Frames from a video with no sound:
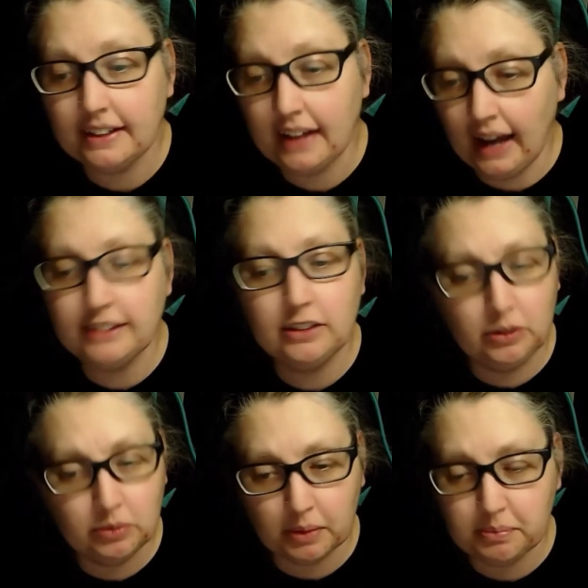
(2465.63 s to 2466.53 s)
I do
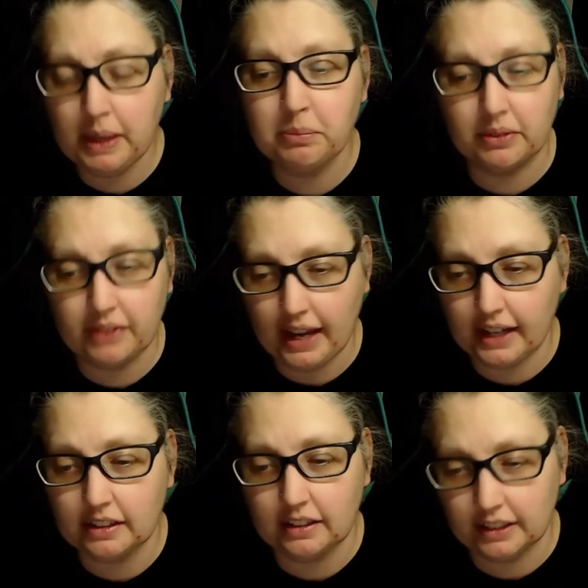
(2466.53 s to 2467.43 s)
remember that
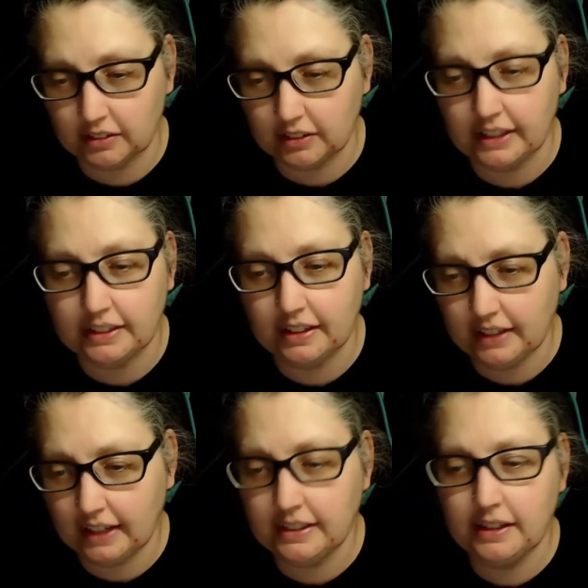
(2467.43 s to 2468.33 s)
clearly, that
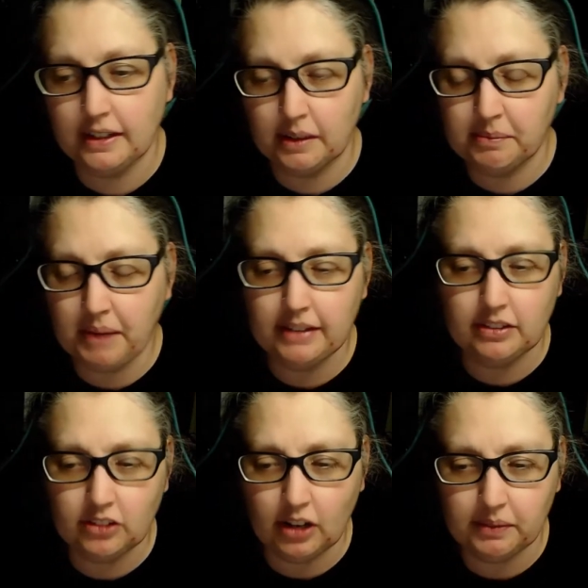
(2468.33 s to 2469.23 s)
they did an
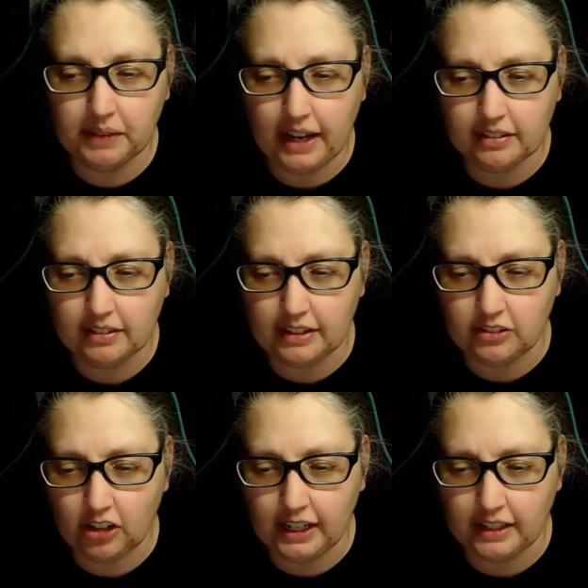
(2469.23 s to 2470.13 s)
amazing job casting
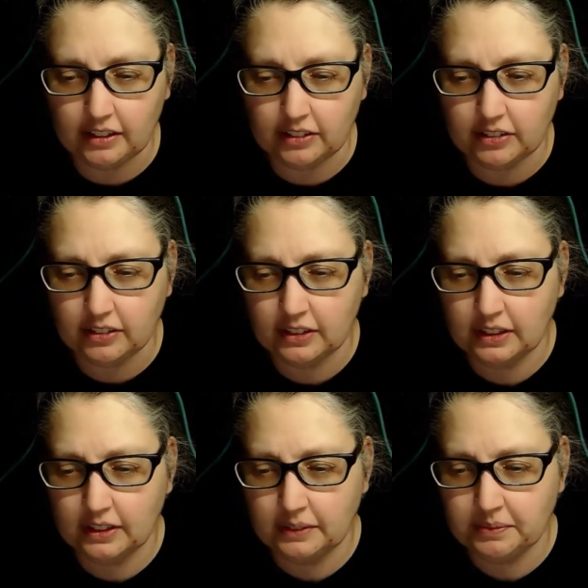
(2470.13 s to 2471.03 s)
Janice.
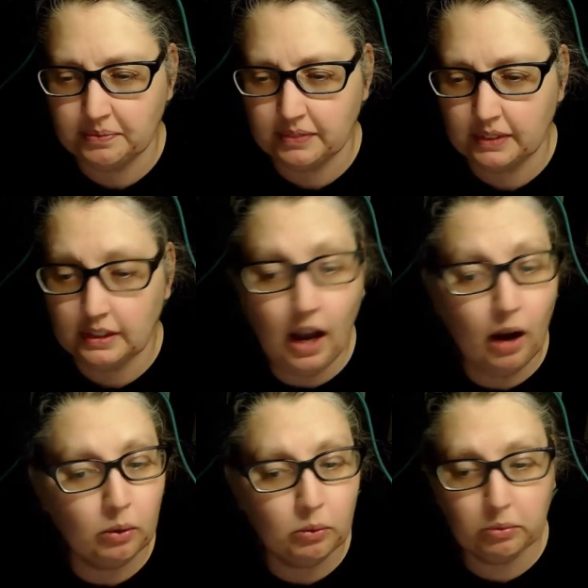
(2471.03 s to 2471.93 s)

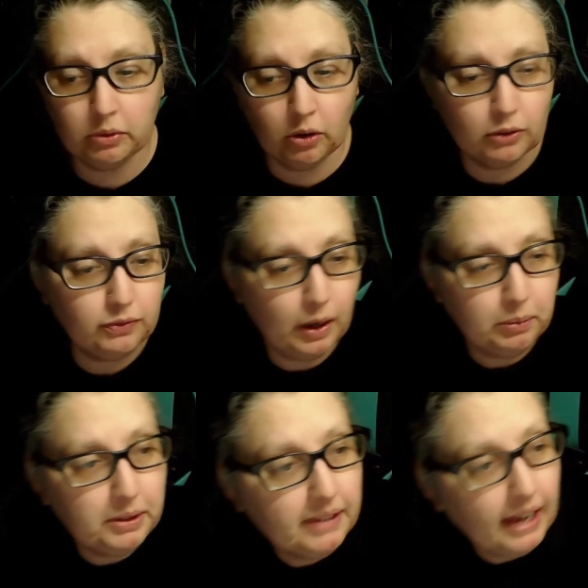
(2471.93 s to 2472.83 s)
No, agoraphobe,
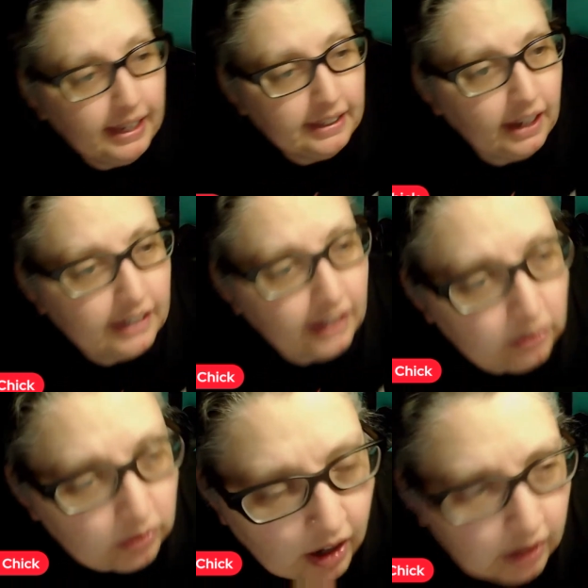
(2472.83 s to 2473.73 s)
you cannot go
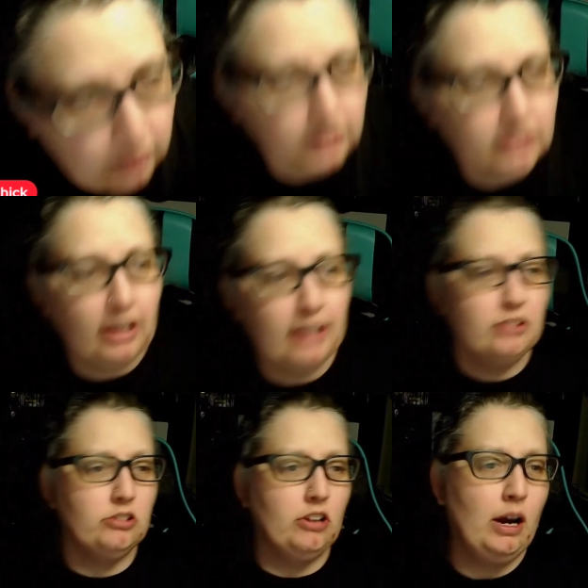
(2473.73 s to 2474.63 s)
wrong with
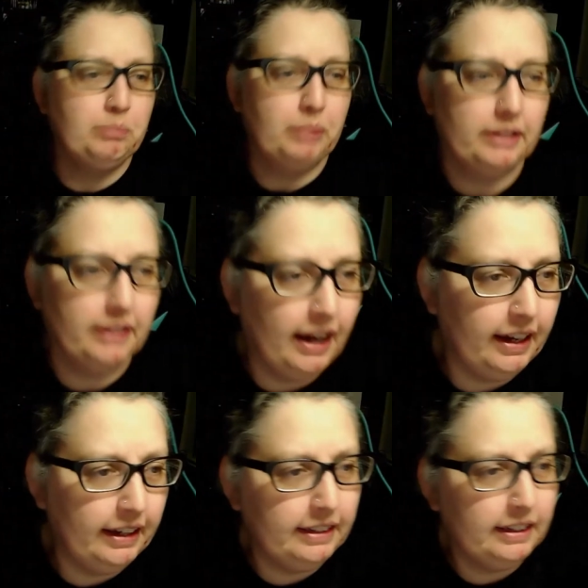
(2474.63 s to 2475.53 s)
Janis Joplin.
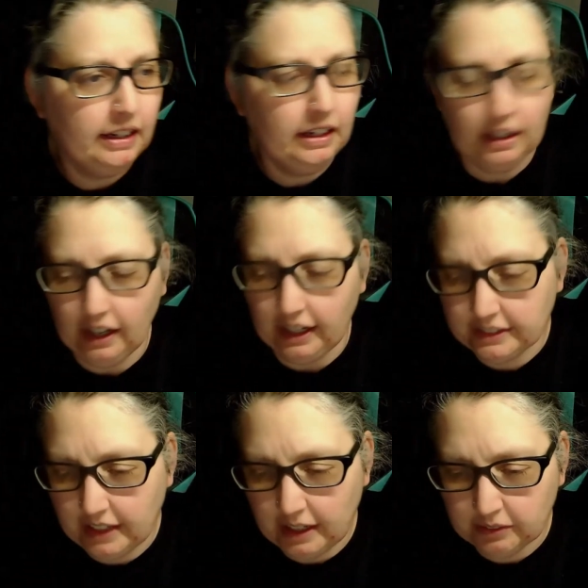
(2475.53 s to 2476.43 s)
I
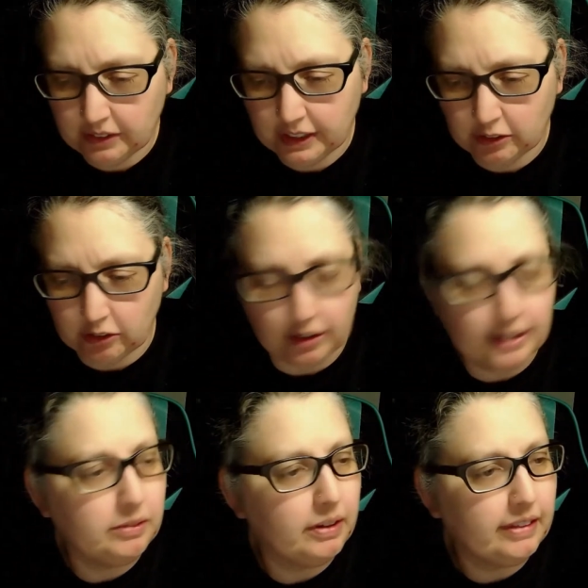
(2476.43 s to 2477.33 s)
definitely agree
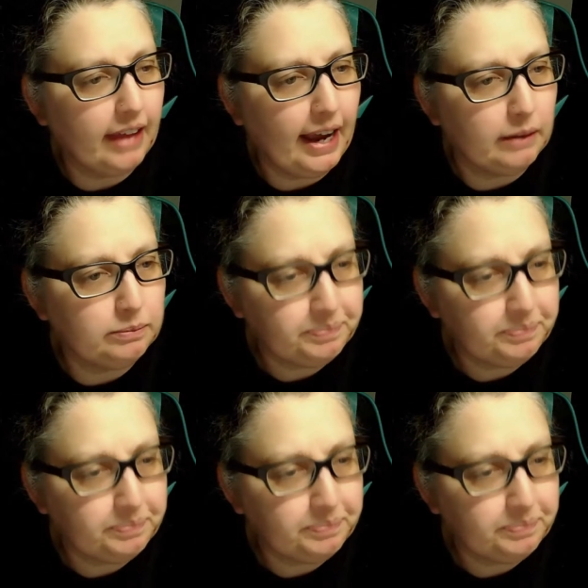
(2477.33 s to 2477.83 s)
with that.